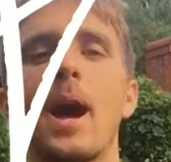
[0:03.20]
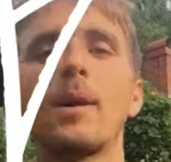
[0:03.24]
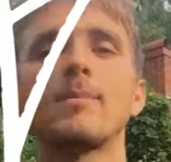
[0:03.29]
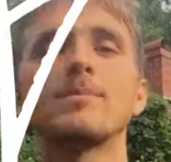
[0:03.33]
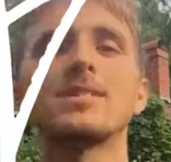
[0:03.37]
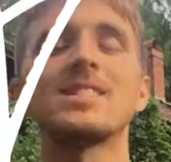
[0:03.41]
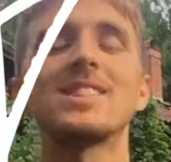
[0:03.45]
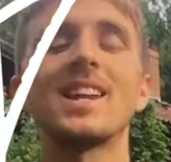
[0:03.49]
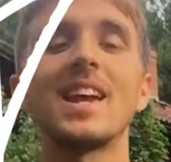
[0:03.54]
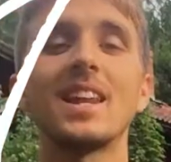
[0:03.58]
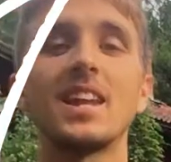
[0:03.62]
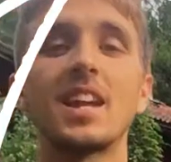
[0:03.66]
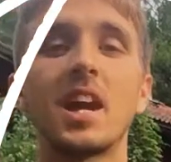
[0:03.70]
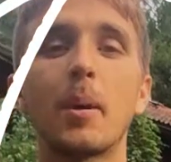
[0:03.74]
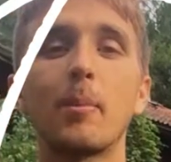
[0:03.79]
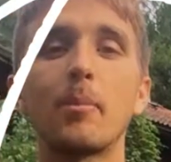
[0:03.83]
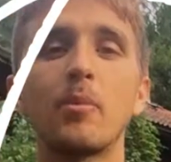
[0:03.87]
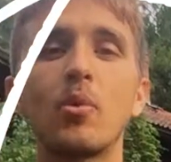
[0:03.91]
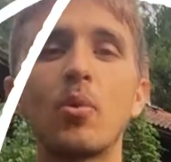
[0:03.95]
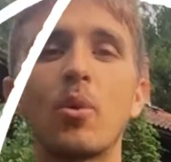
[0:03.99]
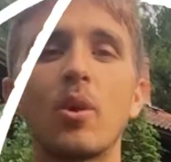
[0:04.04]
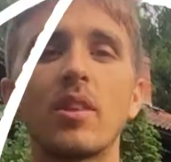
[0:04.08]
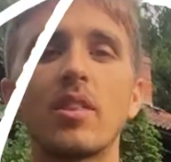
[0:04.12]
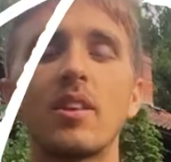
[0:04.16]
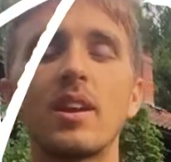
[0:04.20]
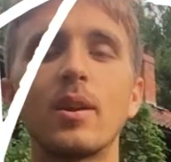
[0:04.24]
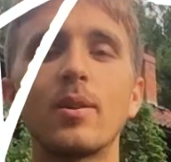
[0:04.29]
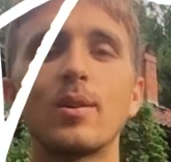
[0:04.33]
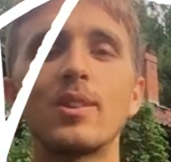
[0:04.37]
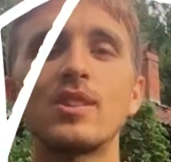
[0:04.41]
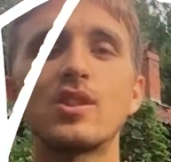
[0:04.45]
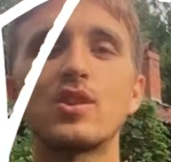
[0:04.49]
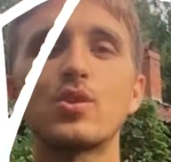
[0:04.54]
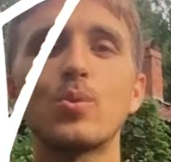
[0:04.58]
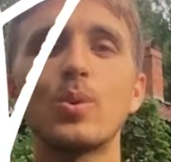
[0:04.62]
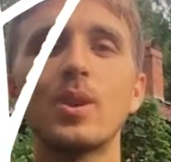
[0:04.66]
I'm standing up north
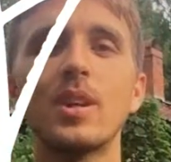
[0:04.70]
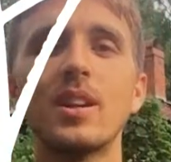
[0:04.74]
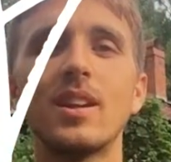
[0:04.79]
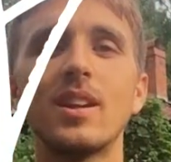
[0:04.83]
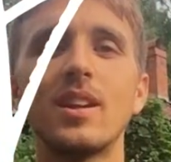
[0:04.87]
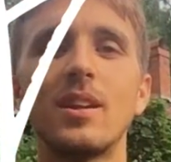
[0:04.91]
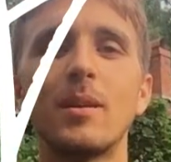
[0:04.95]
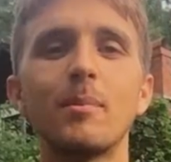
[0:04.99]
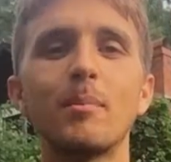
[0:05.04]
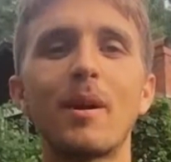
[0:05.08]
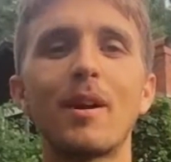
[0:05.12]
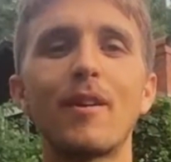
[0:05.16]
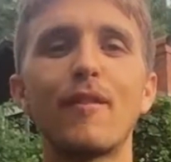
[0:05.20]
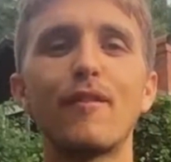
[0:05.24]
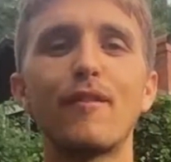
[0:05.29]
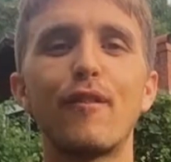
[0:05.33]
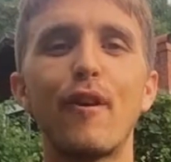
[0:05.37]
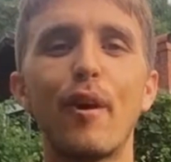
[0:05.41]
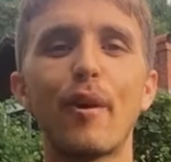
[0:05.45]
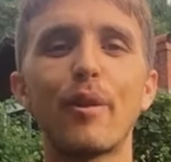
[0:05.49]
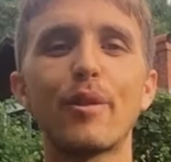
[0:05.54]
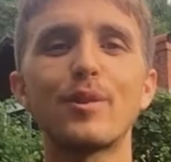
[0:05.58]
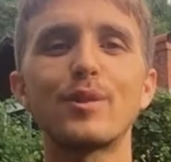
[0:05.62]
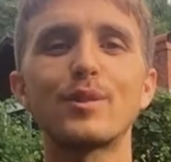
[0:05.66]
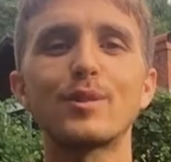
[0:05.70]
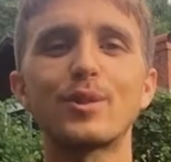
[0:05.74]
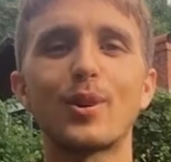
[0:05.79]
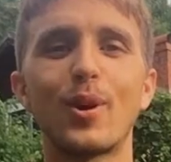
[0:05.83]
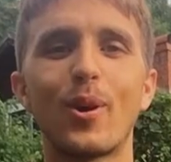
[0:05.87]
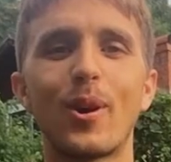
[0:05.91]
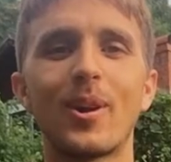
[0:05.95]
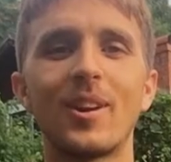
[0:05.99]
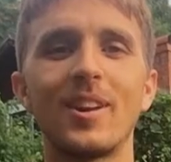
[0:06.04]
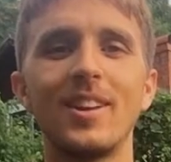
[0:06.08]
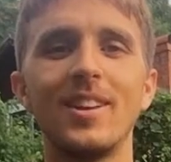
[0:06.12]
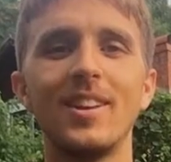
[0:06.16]
here in Sweden in my father's
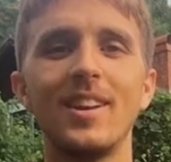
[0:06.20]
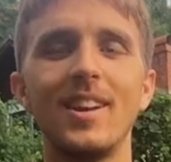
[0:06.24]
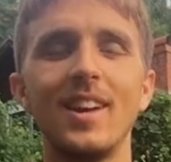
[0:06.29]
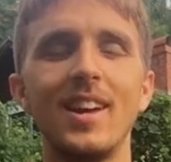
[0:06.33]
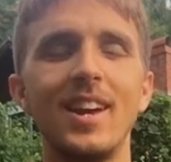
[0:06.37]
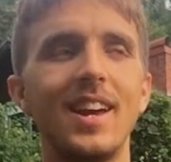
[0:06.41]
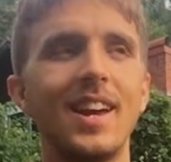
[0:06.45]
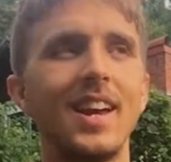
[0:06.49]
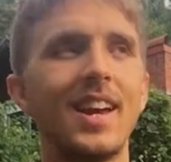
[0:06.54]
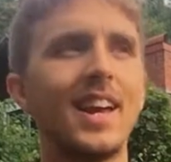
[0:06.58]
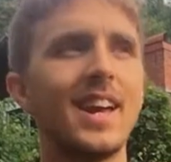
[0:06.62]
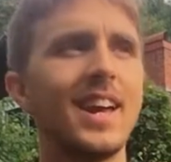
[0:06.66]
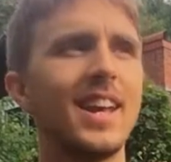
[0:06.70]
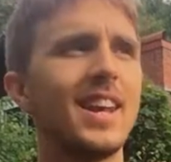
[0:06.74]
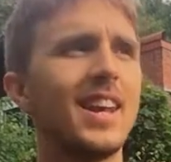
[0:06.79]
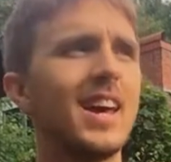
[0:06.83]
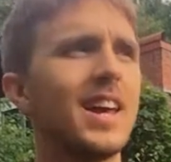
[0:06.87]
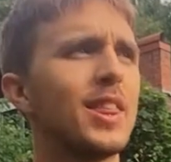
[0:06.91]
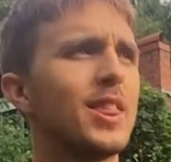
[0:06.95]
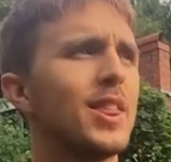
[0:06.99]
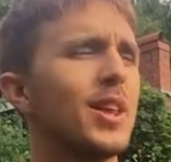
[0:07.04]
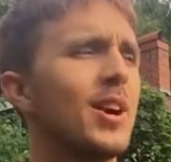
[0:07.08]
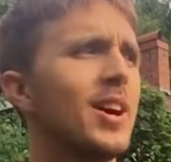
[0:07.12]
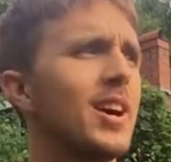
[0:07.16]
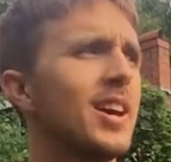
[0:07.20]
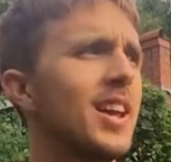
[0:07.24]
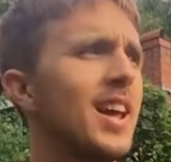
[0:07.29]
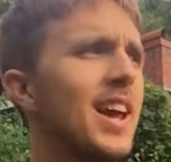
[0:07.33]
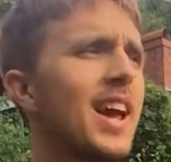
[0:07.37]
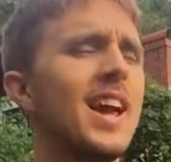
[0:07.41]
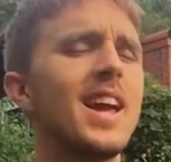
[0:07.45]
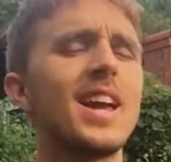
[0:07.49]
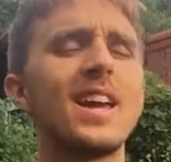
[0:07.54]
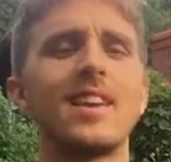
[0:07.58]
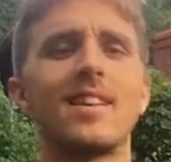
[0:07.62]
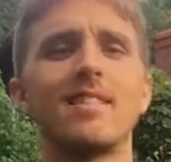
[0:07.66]
garden, and I thought,
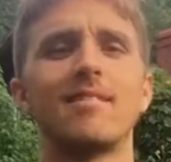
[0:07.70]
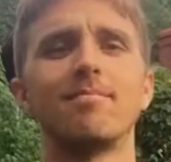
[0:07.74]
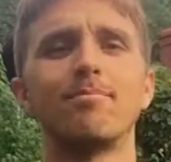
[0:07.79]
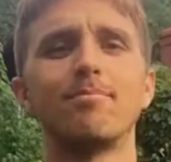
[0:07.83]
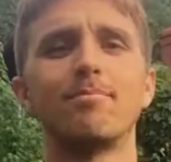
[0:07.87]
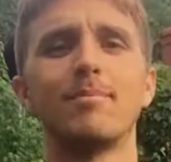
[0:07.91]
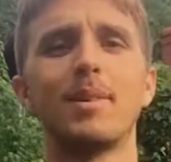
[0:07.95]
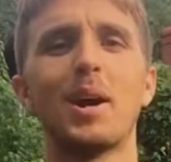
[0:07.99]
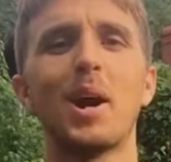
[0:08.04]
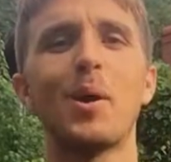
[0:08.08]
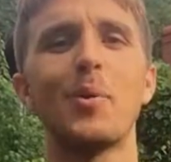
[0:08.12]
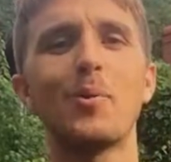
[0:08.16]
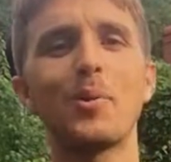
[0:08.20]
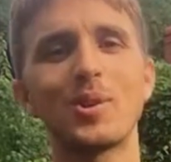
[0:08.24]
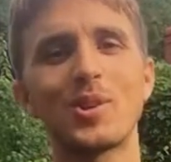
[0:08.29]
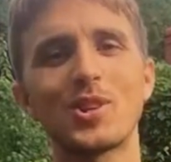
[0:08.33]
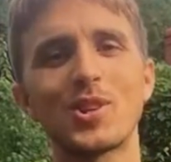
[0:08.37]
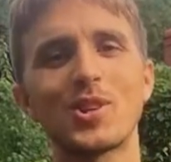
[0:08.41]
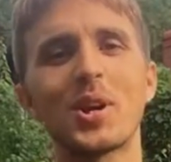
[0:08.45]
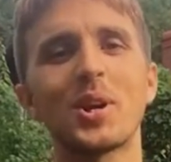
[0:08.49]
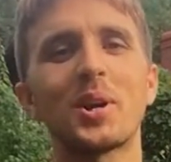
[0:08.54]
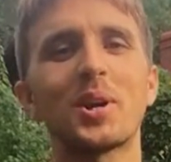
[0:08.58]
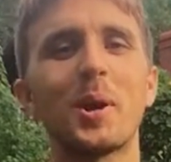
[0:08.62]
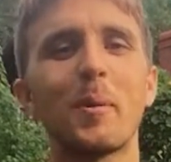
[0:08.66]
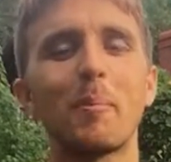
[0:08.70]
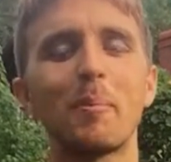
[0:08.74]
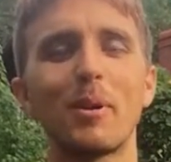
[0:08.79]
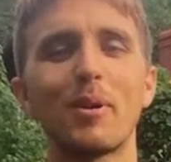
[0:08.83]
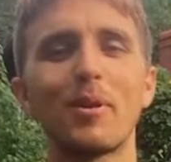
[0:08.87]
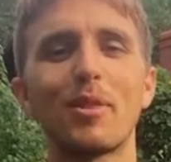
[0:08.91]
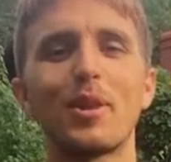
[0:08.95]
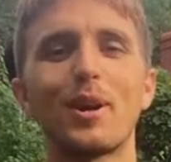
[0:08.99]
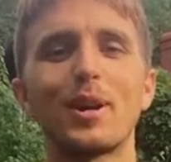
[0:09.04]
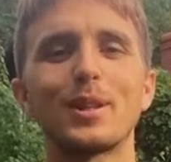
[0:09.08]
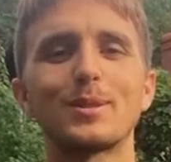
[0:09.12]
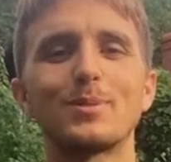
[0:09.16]
hey, I want to share a couple
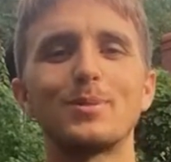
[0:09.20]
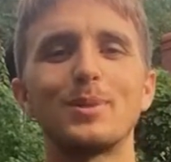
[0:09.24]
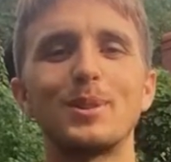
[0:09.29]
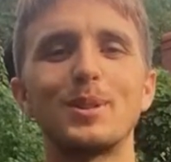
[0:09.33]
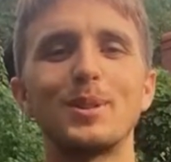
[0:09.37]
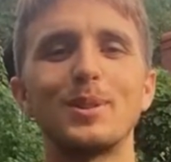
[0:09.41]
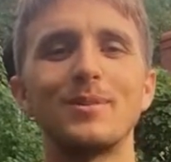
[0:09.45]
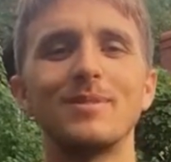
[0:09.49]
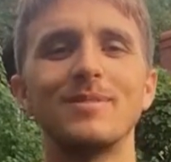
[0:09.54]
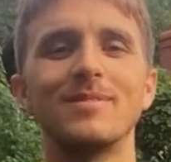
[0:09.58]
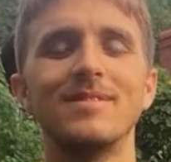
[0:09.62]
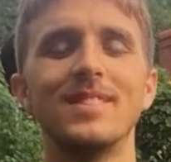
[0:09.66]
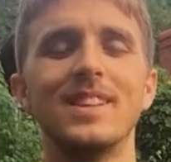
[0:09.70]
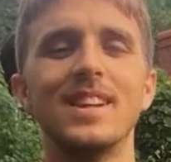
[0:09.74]
of thoughts with you.